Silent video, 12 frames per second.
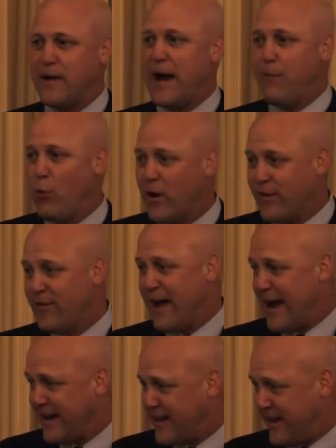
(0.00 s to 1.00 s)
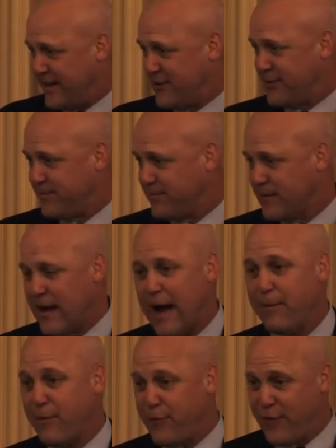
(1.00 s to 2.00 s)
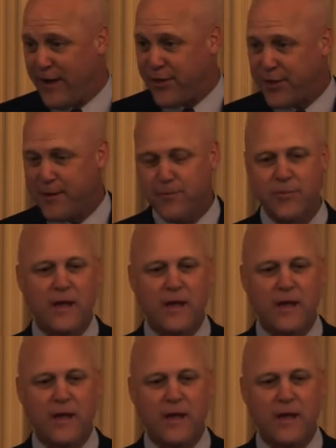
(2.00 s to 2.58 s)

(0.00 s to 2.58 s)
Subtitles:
I'm one of 9 kids. I'm the 5th.